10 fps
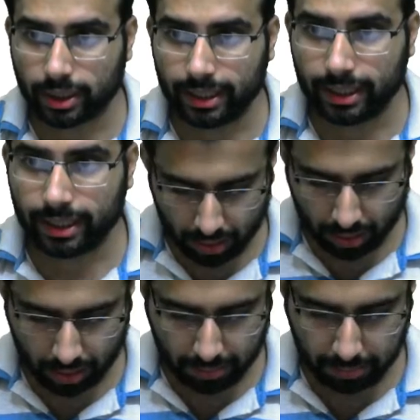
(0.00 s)
int
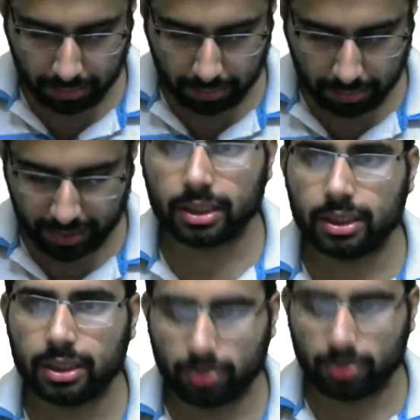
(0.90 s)
b
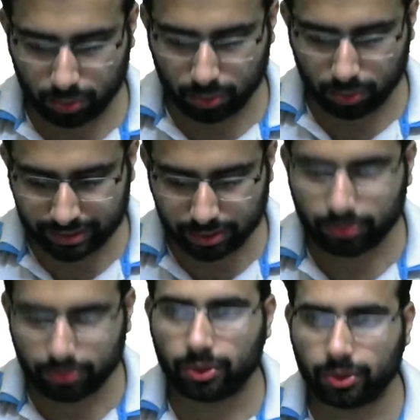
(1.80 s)
equal to, let's say,
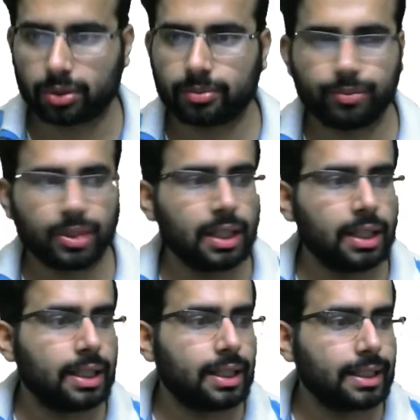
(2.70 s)
4.
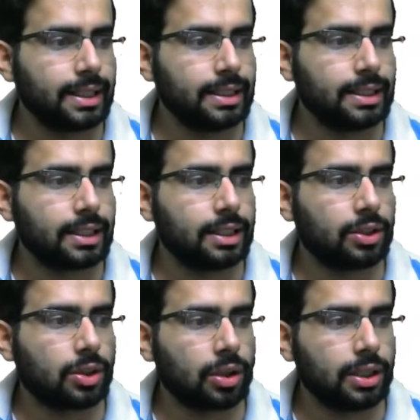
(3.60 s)
Again I can
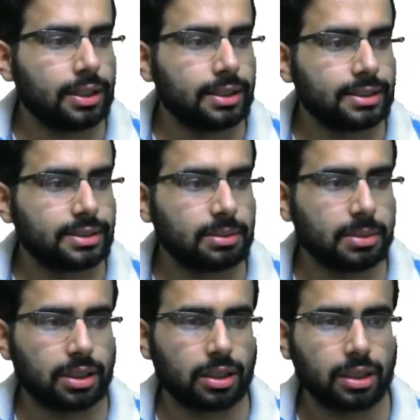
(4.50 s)
draw it
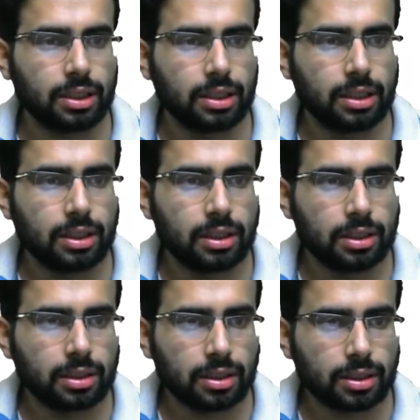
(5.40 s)
similarly.
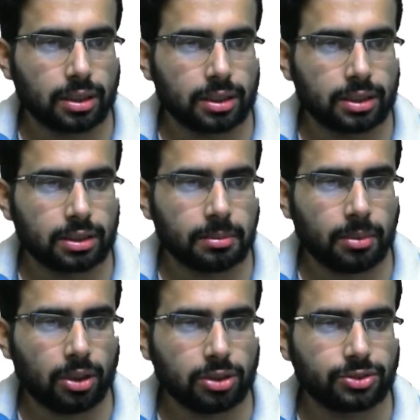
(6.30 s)
Another
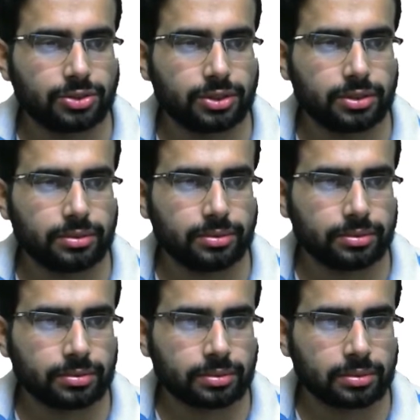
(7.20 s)
box
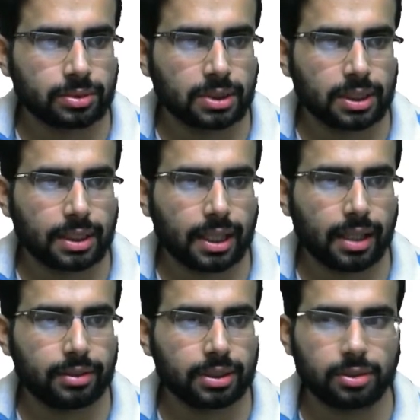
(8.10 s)

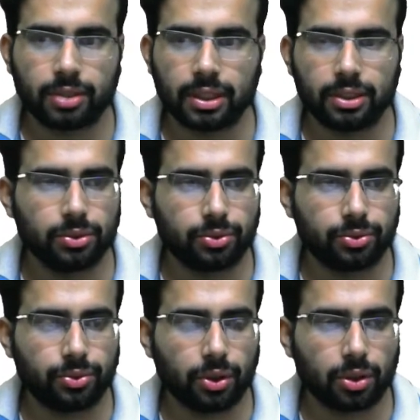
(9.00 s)
having the value
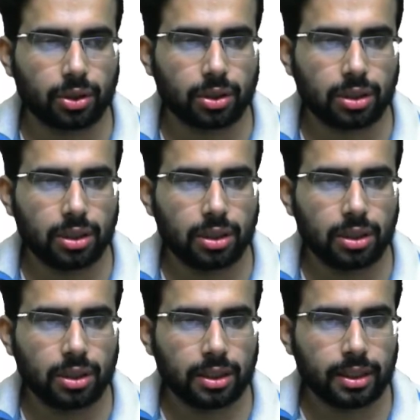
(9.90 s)
4
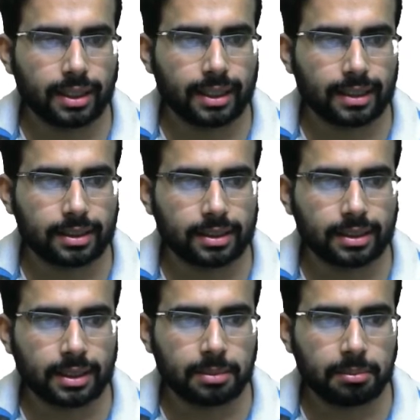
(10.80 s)
and the
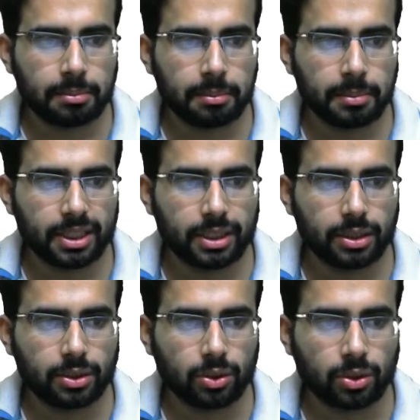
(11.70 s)
name
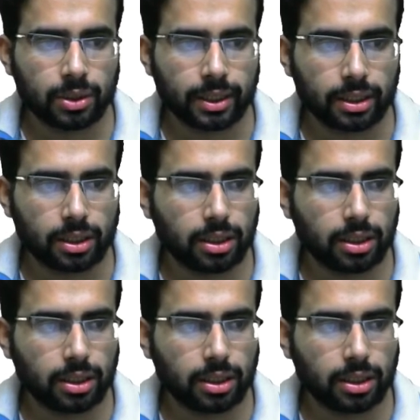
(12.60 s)
b on it.